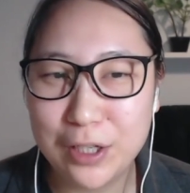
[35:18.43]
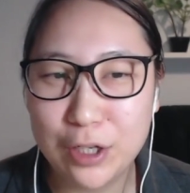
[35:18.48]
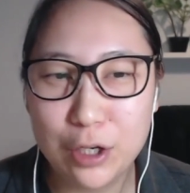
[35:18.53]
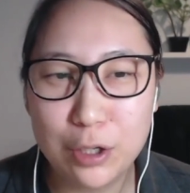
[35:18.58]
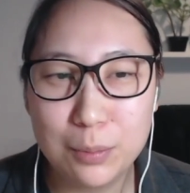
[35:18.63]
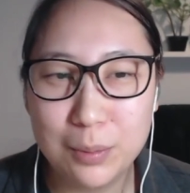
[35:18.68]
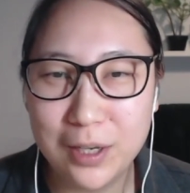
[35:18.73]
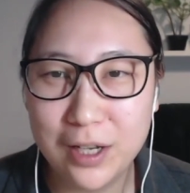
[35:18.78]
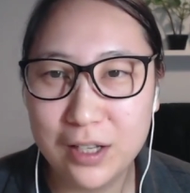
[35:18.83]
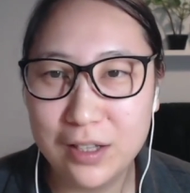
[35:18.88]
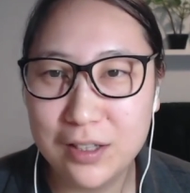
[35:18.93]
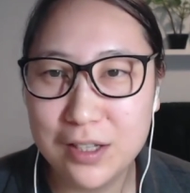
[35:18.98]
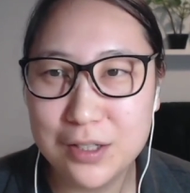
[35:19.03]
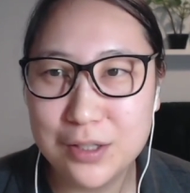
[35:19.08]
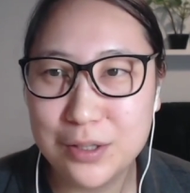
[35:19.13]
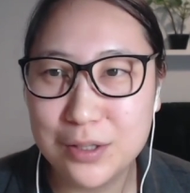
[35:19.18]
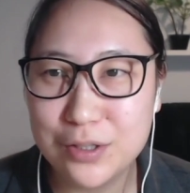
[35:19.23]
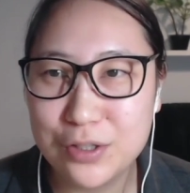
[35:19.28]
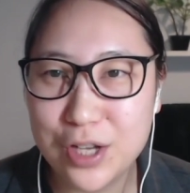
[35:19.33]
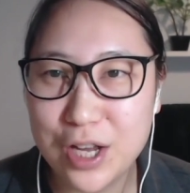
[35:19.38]
like Copilot
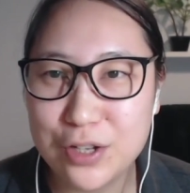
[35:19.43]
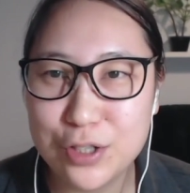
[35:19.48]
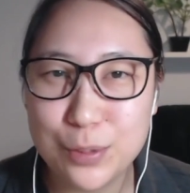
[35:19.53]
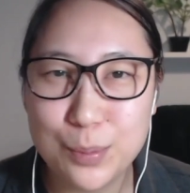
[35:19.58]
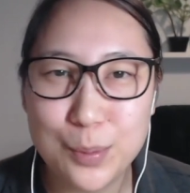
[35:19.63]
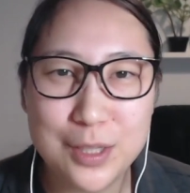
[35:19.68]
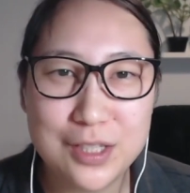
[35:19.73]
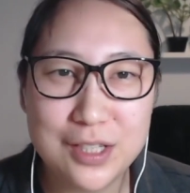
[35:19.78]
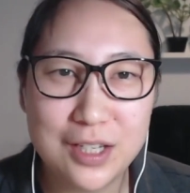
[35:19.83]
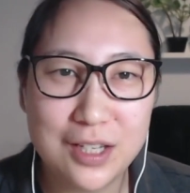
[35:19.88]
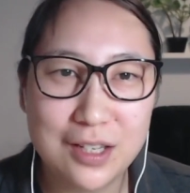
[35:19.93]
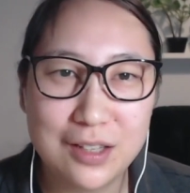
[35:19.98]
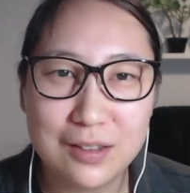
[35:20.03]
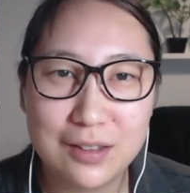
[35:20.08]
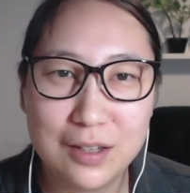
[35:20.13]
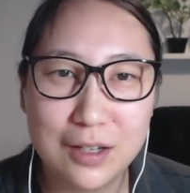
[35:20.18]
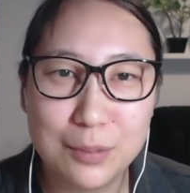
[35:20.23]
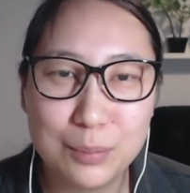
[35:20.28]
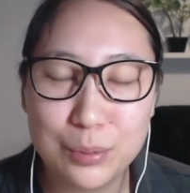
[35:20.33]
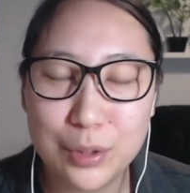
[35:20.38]
or ChatGPT,
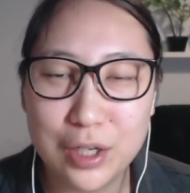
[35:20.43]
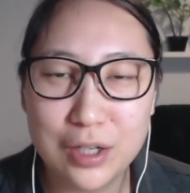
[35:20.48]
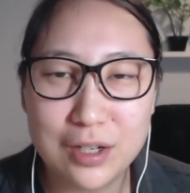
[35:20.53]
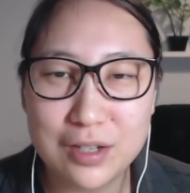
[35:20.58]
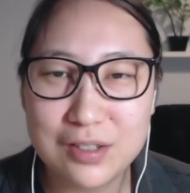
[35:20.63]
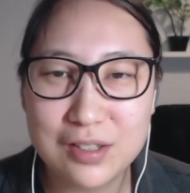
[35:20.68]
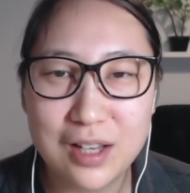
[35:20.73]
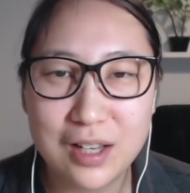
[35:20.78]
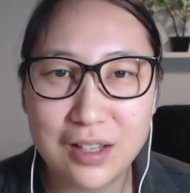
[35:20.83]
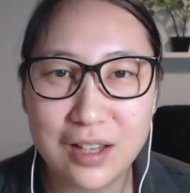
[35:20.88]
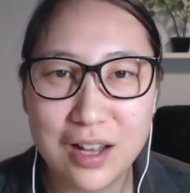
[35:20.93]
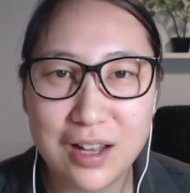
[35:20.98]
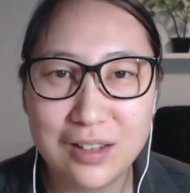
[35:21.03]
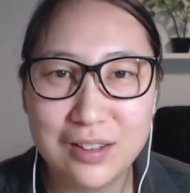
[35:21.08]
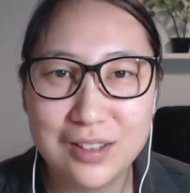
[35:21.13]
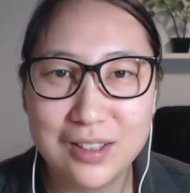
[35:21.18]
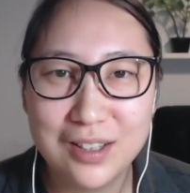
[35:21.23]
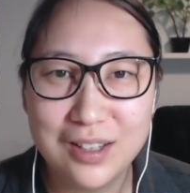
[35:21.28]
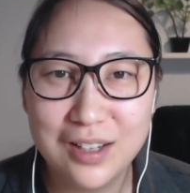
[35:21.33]
products like that,